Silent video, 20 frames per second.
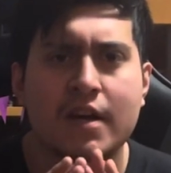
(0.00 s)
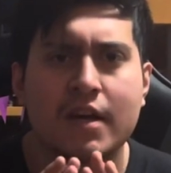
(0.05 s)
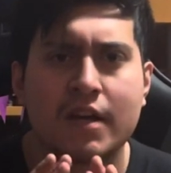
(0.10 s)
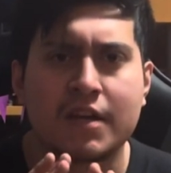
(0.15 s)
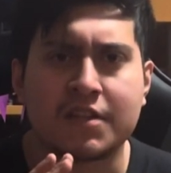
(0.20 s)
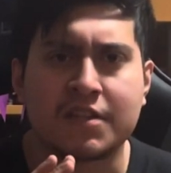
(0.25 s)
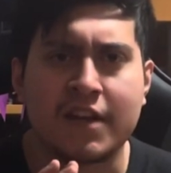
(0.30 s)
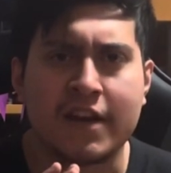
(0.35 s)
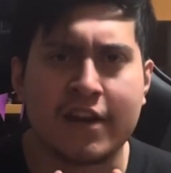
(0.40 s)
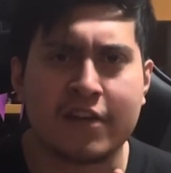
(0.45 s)

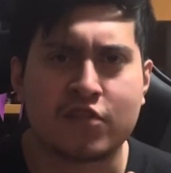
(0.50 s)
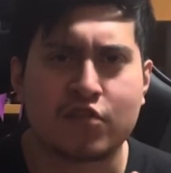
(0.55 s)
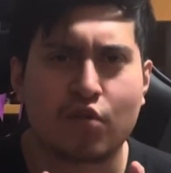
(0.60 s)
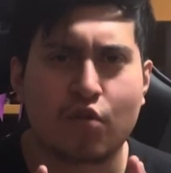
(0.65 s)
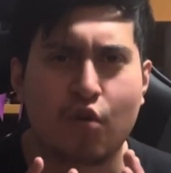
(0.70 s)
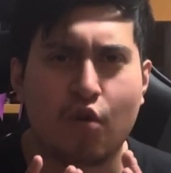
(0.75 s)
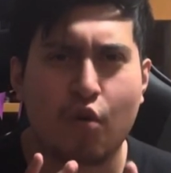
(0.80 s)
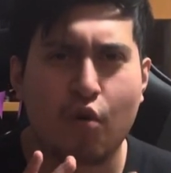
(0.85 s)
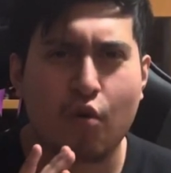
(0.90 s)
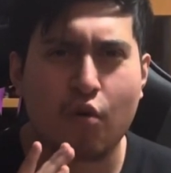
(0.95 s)
It's an
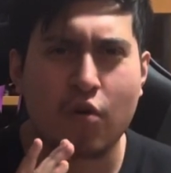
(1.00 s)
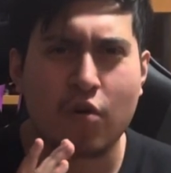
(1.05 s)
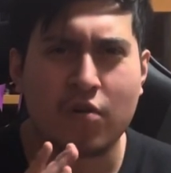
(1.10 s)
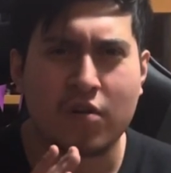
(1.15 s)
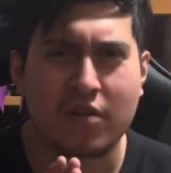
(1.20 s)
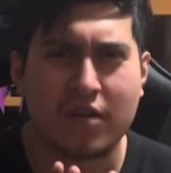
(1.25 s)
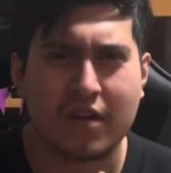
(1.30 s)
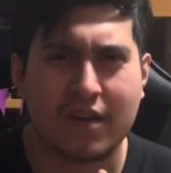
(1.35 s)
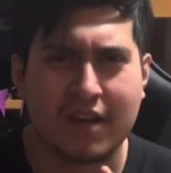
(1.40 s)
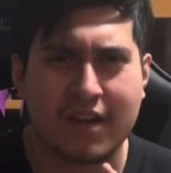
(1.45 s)
actual
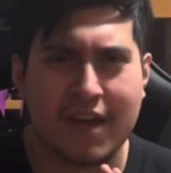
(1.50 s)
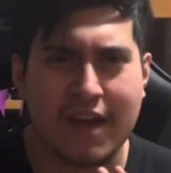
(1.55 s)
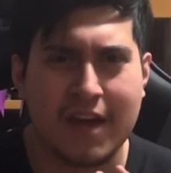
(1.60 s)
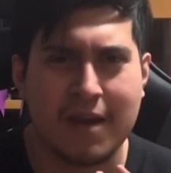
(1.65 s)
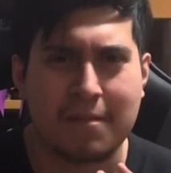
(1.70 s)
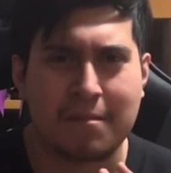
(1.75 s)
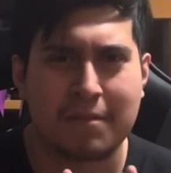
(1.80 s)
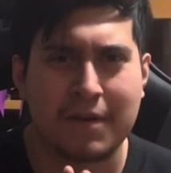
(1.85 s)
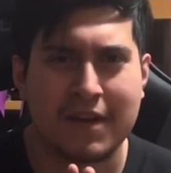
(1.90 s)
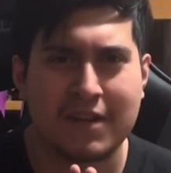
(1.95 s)
horror
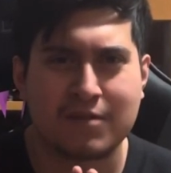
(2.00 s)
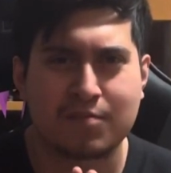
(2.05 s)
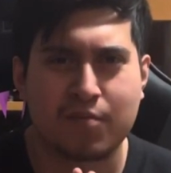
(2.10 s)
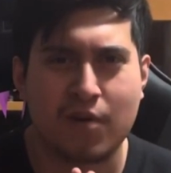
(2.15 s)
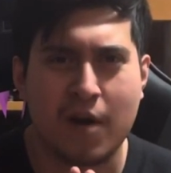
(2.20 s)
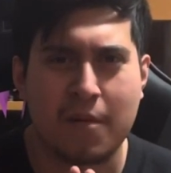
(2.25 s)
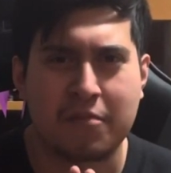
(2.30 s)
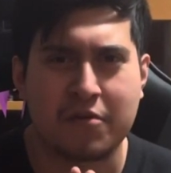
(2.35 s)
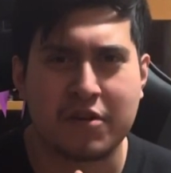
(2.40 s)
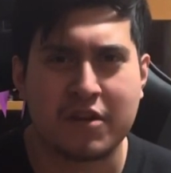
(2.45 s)
game-based
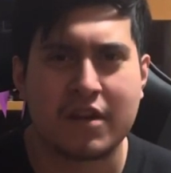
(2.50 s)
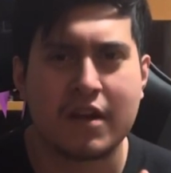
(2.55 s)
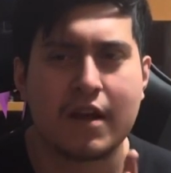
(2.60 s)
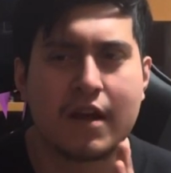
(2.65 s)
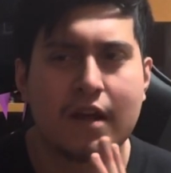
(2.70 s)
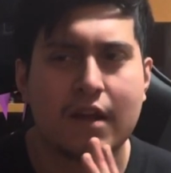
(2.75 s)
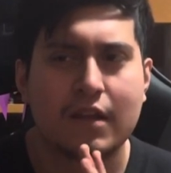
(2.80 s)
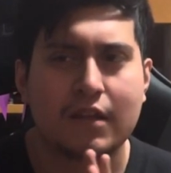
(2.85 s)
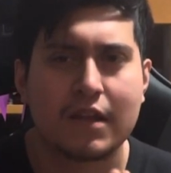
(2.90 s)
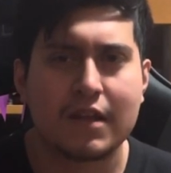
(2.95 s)
property.
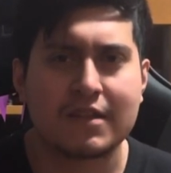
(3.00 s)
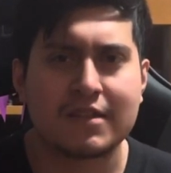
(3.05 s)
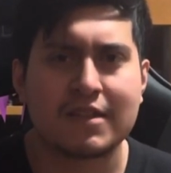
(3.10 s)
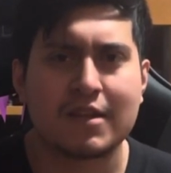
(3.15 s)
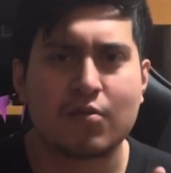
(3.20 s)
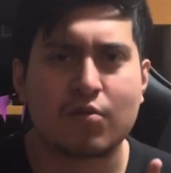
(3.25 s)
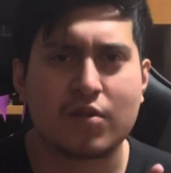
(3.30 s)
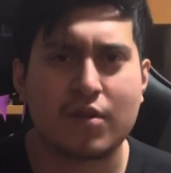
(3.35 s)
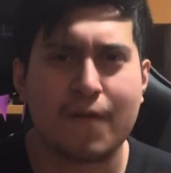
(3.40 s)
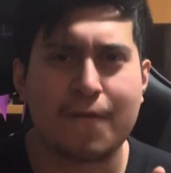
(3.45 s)
Let's
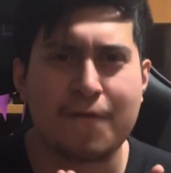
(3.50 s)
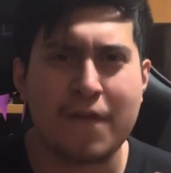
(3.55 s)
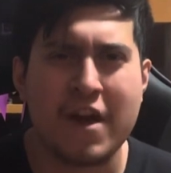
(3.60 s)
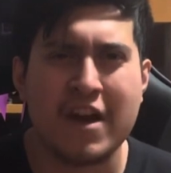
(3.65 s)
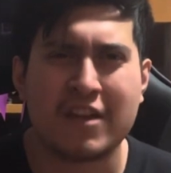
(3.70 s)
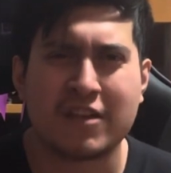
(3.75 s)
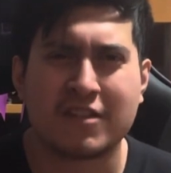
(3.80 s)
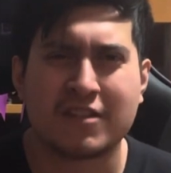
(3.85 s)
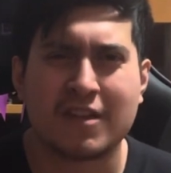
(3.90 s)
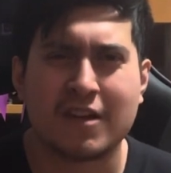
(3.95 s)
see what the
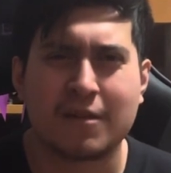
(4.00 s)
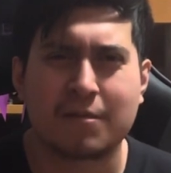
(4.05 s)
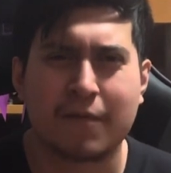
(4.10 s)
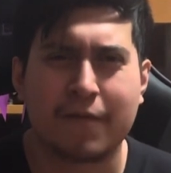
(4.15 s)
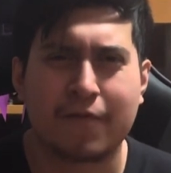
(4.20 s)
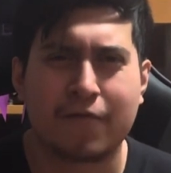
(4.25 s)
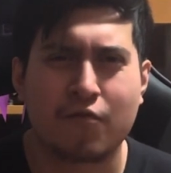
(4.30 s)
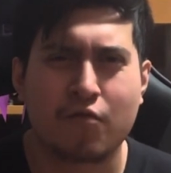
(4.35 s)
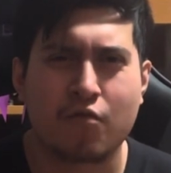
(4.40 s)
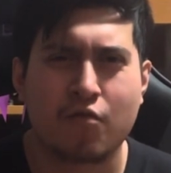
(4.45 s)
fans think
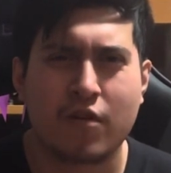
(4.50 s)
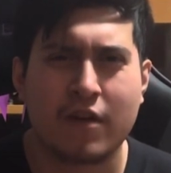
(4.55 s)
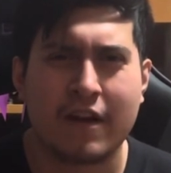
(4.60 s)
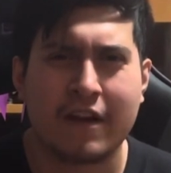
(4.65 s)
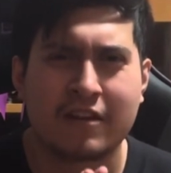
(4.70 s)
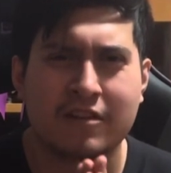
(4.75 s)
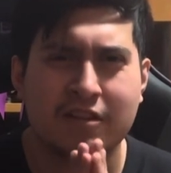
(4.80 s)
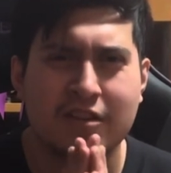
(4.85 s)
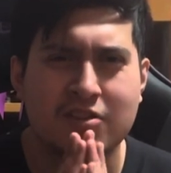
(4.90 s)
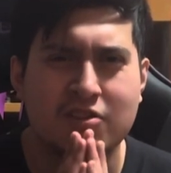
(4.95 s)
before
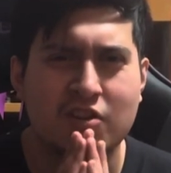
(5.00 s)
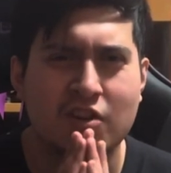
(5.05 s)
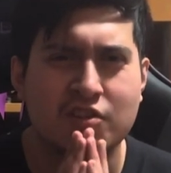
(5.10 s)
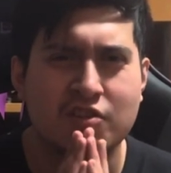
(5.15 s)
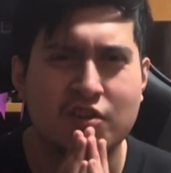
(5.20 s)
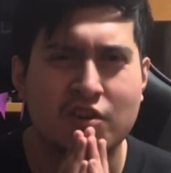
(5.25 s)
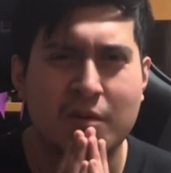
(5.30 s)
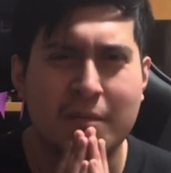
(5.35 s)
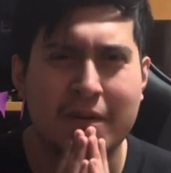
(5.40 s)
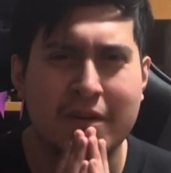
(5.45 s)
I actually
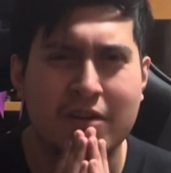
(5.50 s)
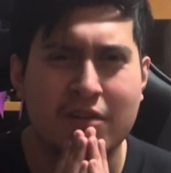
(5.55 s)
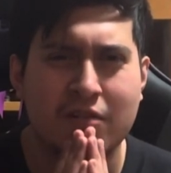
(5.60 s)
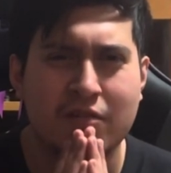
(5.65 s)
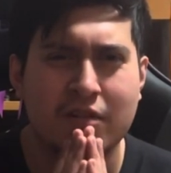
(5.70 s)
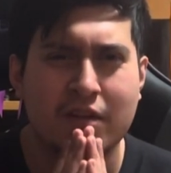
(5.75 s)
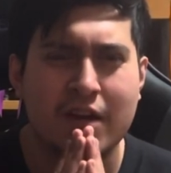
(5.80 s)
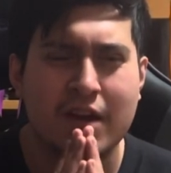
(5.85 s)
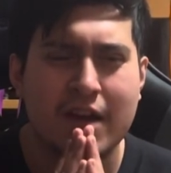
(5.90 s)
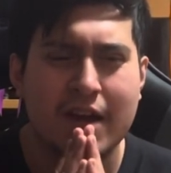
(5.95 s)
judge it on my
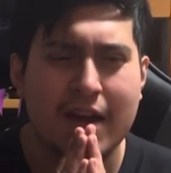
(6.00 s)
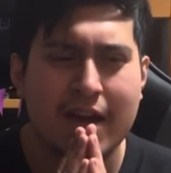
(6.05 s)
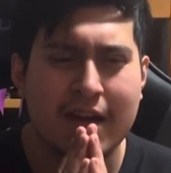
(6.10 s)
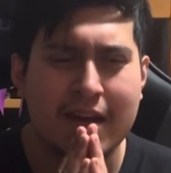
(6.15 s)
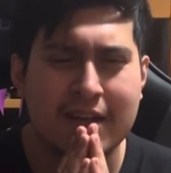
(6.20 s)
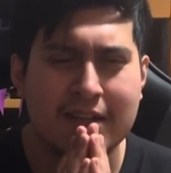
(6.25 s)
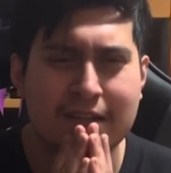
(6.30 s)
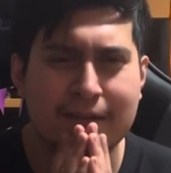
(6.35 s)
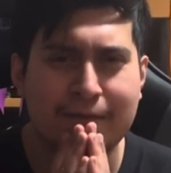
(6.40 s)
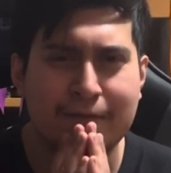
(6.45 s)
own.
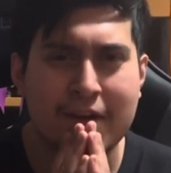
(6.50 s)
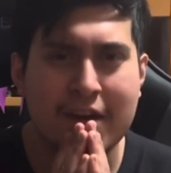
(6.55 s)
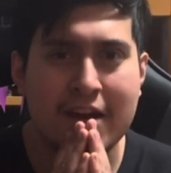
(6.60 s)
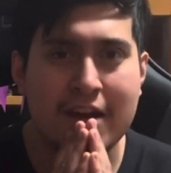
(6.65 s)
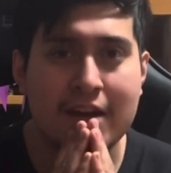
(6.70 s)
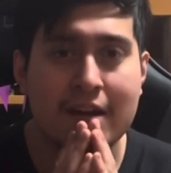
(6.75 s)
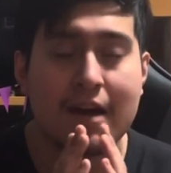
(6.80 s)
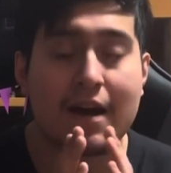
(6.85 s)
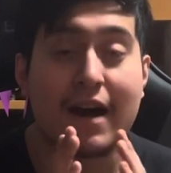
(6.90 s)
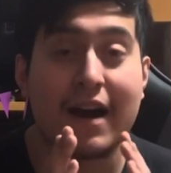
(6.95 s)
And as a
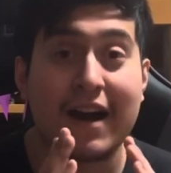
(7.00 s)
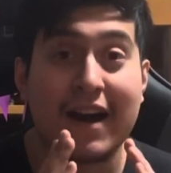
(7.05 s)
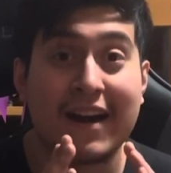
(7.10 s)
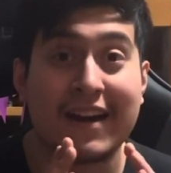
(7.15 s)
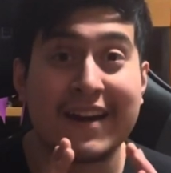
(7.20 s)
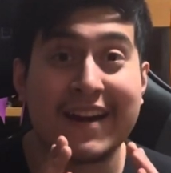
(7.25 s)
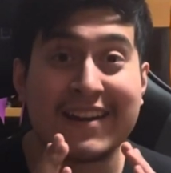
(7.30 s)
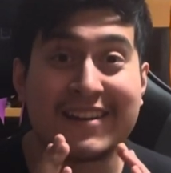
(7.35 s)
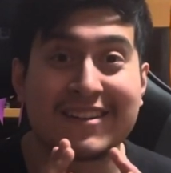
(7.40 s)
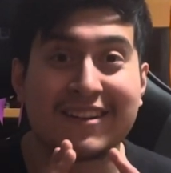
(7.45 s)
fan,
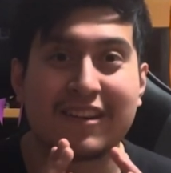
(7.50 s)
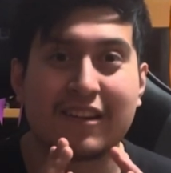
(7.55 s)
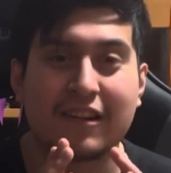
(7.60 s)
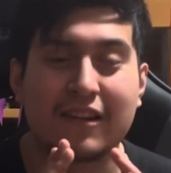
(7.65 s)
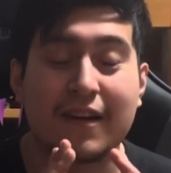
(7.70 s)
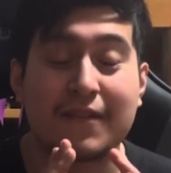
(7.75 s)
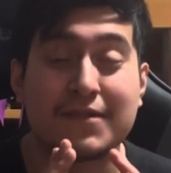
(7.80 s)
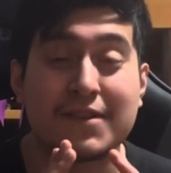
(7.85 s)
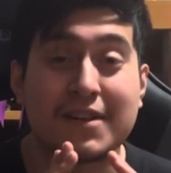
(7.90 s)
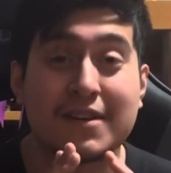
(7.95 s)
I actually
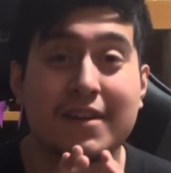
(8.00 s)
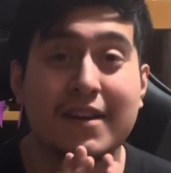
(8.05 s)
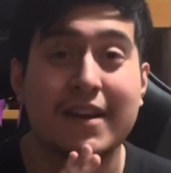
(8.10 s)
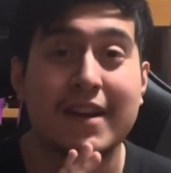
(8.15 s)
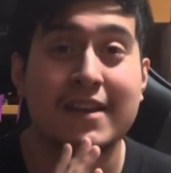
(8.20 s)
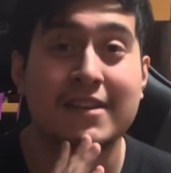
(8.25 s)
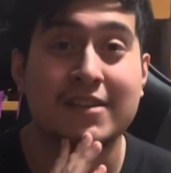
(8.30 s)
loved it.